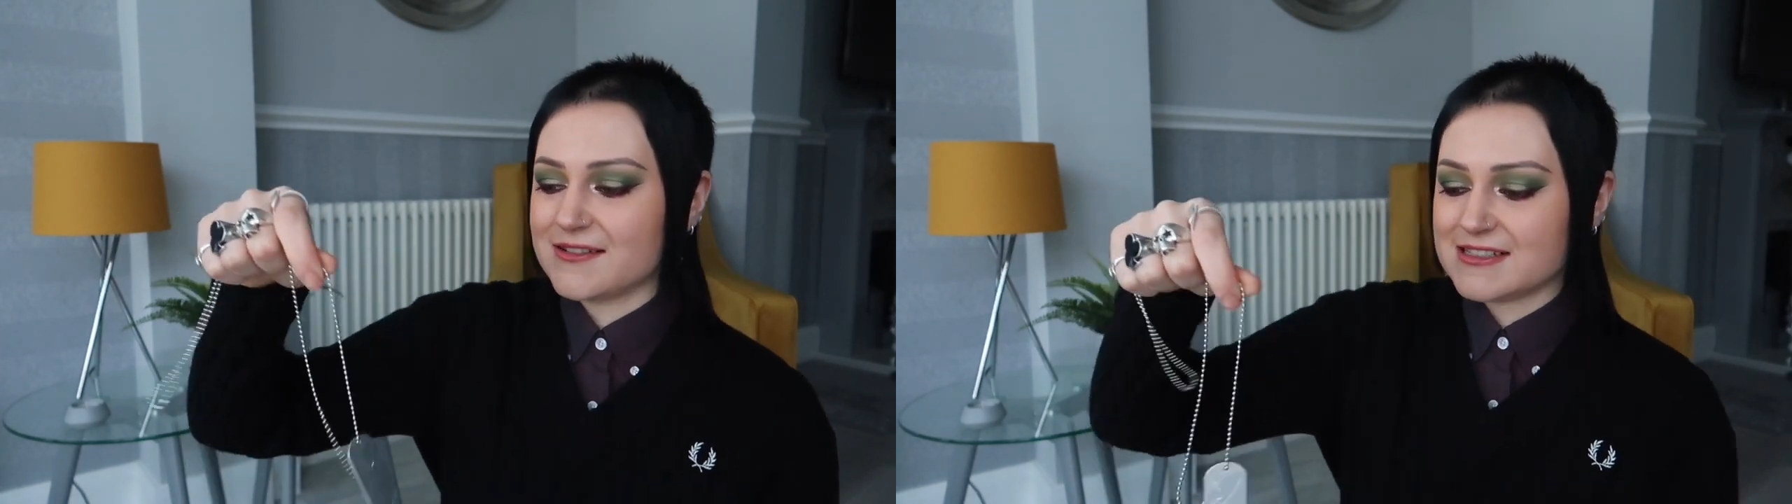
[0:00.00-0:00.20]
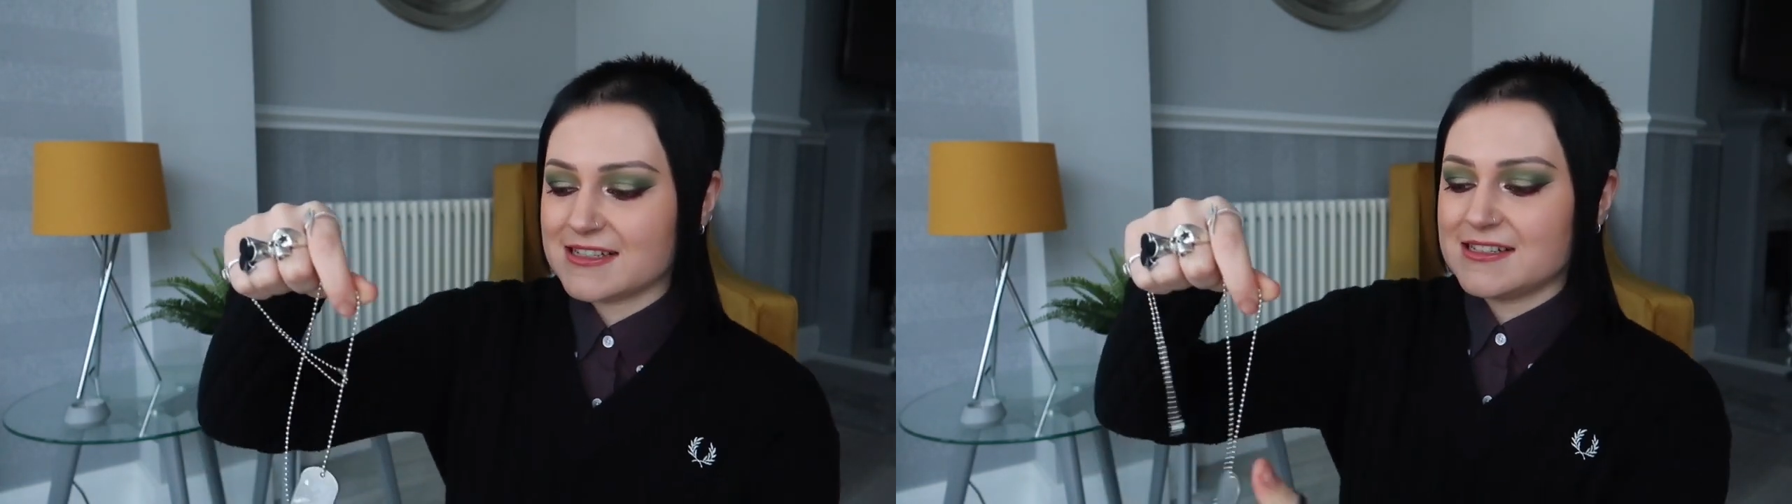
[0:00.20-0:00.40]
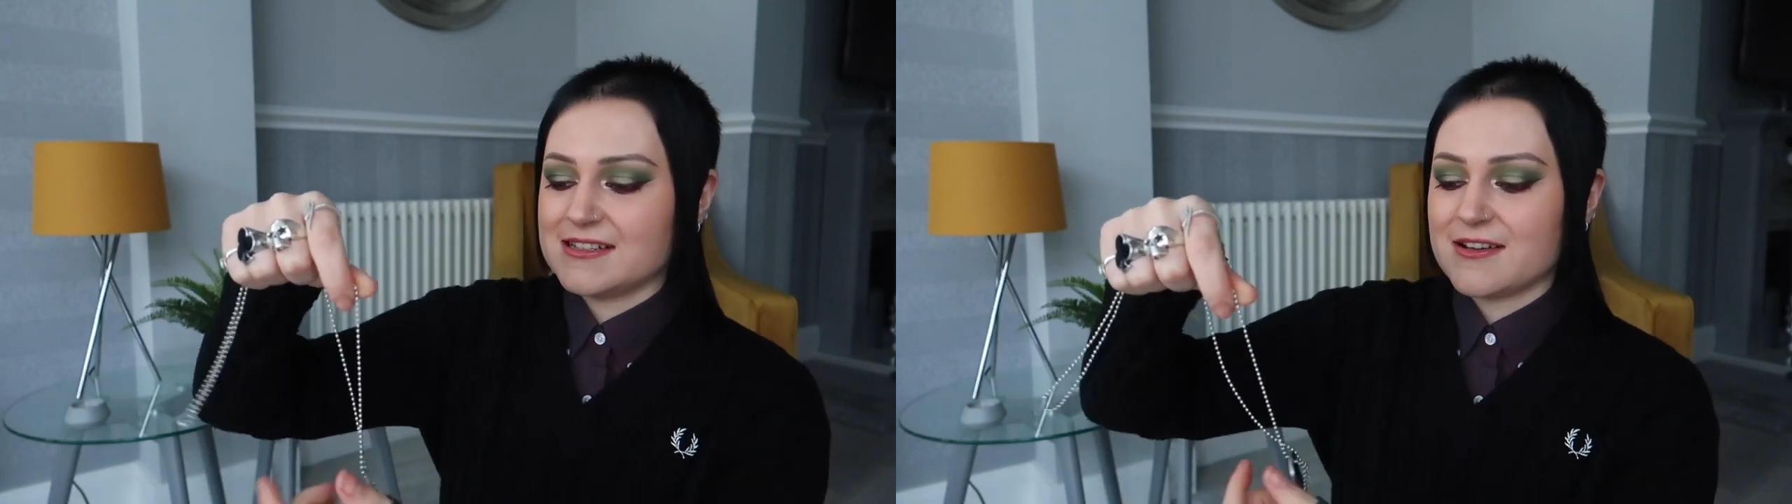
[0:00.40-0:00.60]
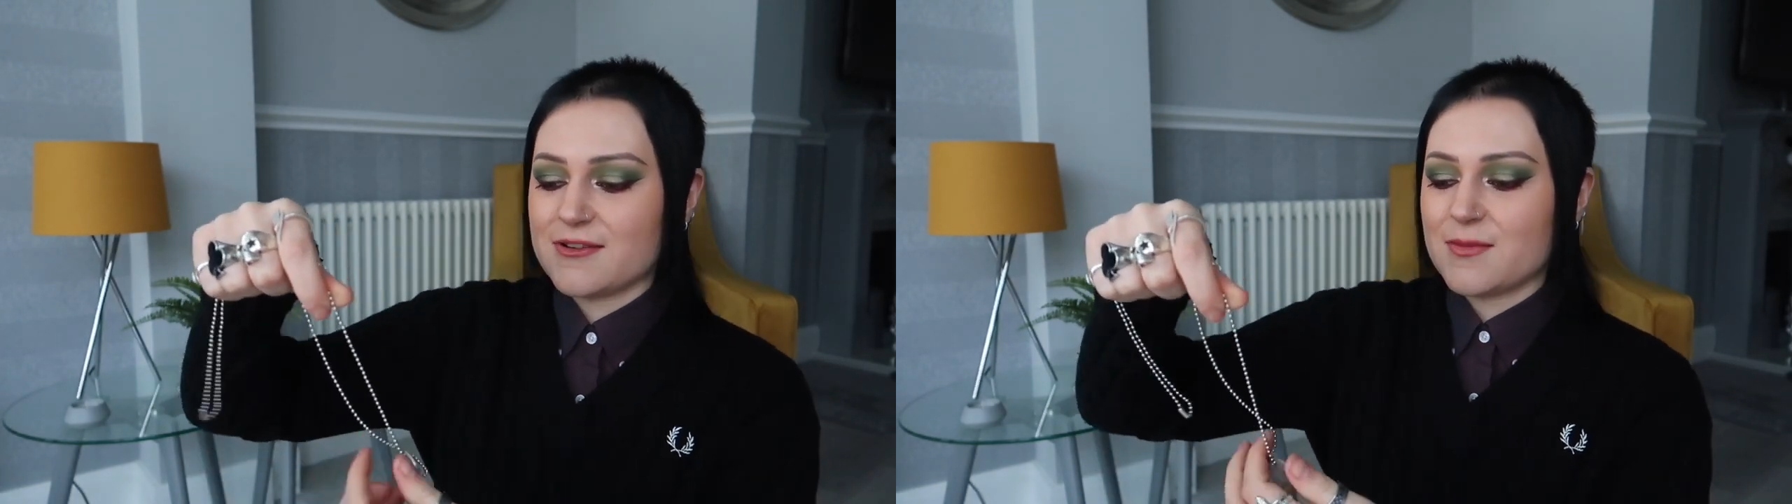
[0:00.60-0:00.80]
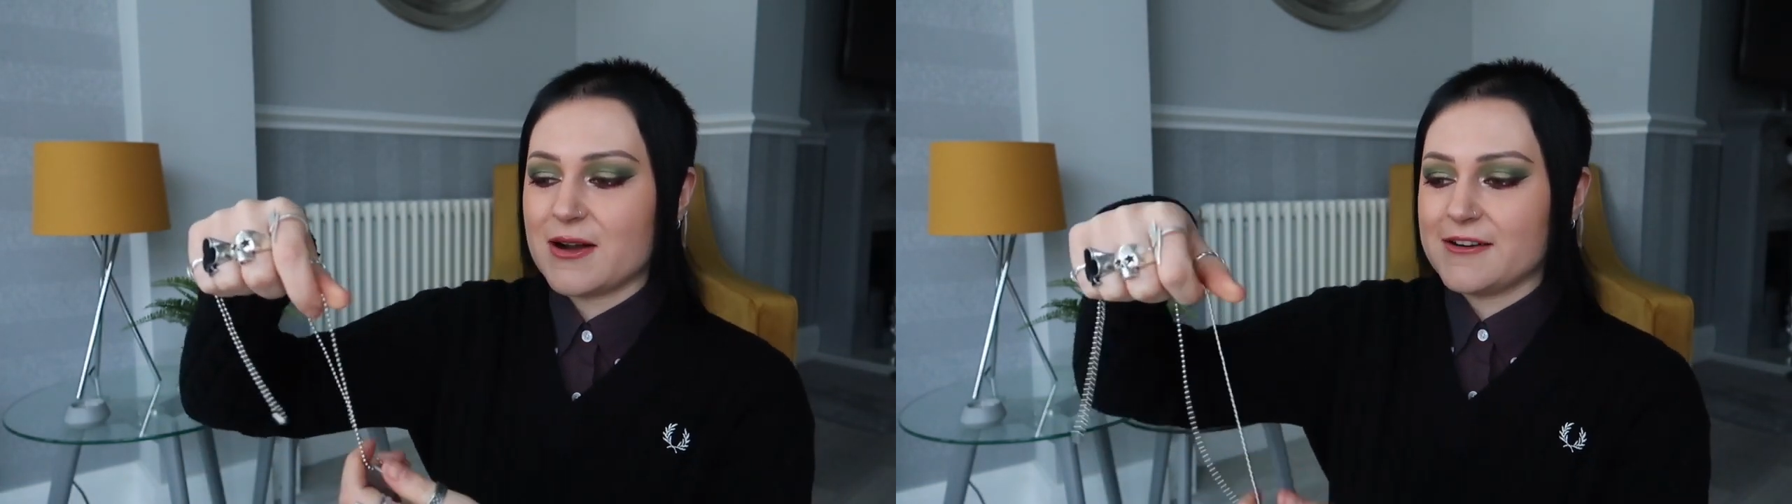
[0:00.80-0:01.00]
which I didn't know
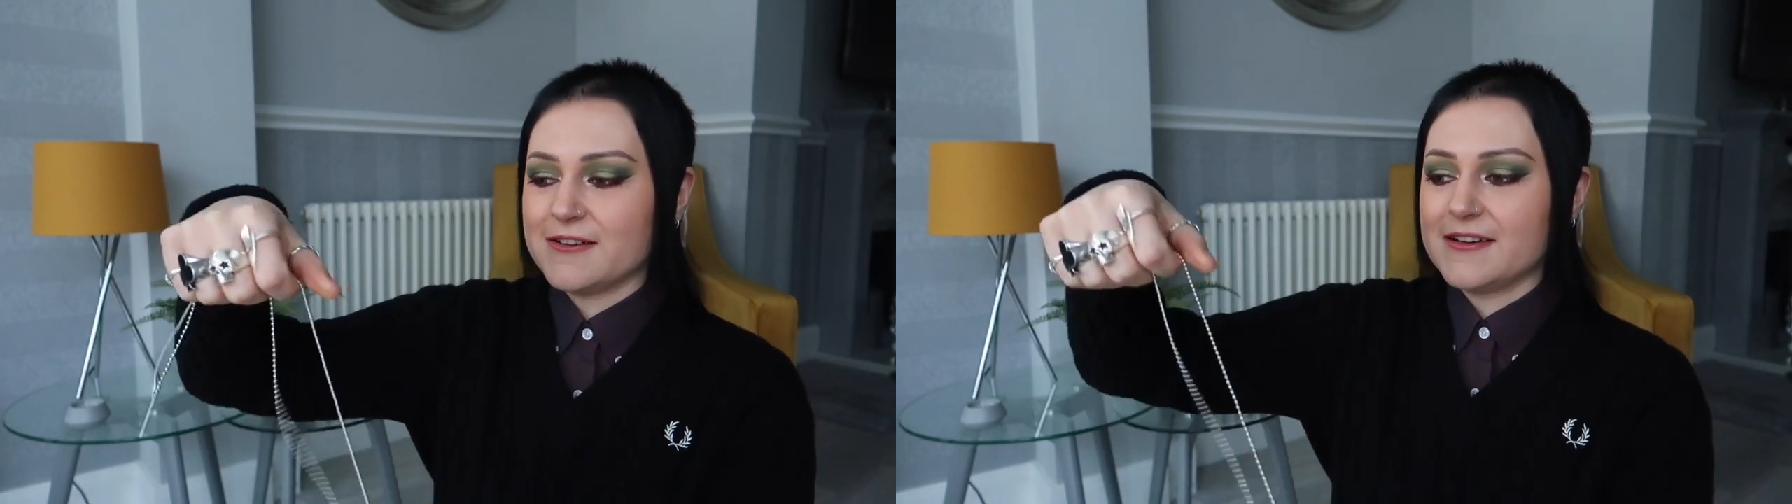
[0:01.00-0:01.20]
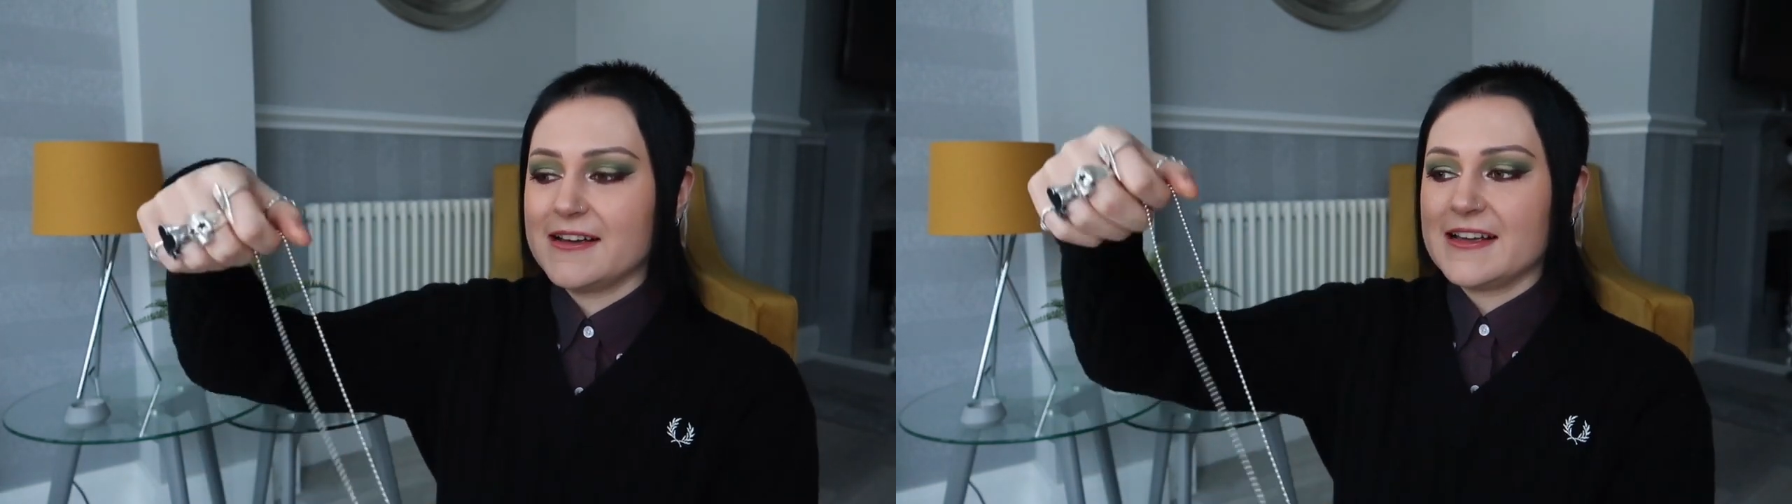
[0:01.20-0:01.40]
about.